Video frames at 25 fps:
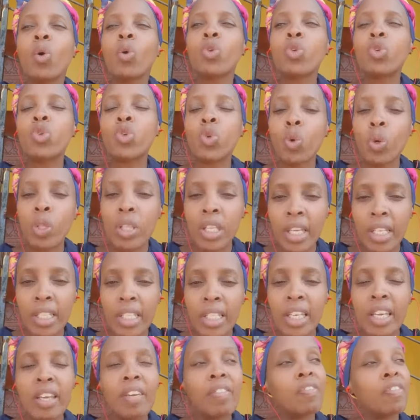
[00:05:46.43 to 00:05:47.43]
so
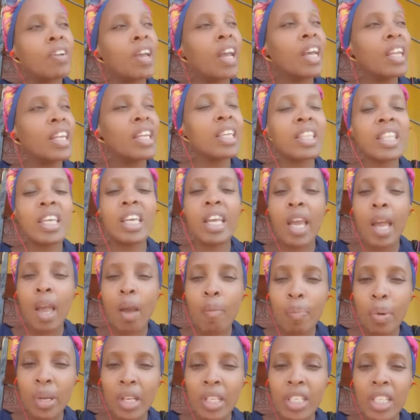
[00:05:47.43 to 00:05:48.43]
that if anything
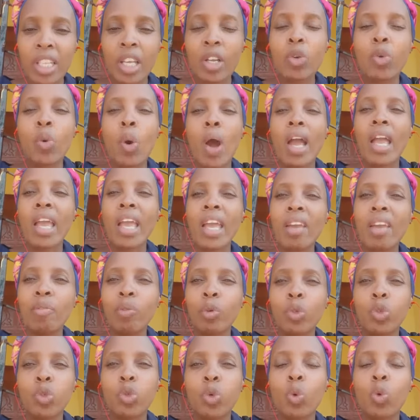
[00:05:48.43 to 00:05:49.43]
happens, then you are
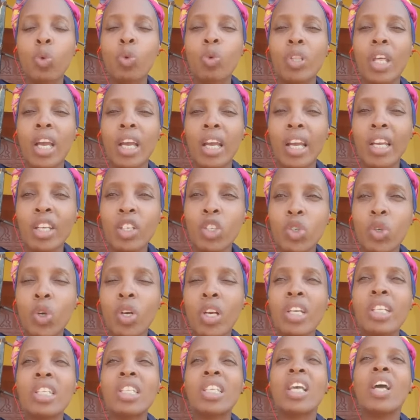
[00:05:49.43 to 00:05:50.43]
able to, the
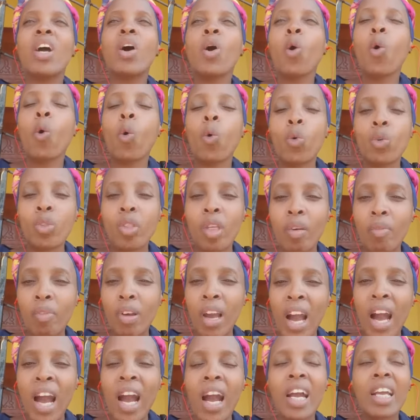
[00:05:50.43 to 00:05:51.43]
insurance or the
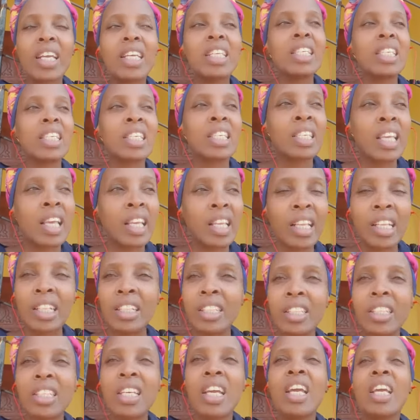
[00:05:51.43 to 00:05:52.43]
car is
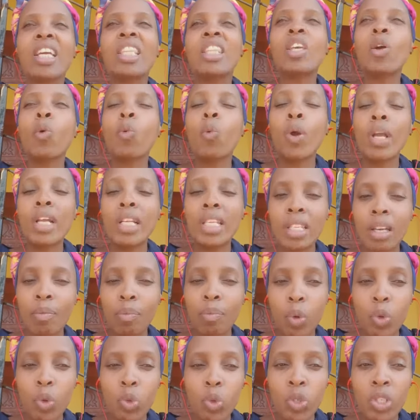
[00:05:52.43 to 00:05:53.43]
settled the way it's
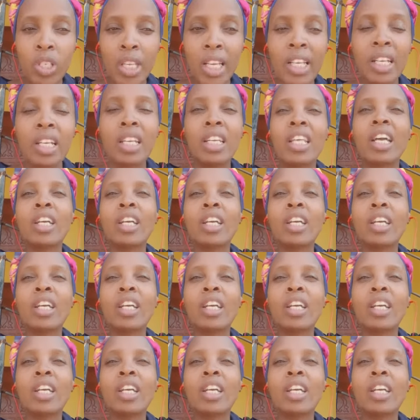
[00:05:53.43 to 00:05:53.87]
supposed to settle.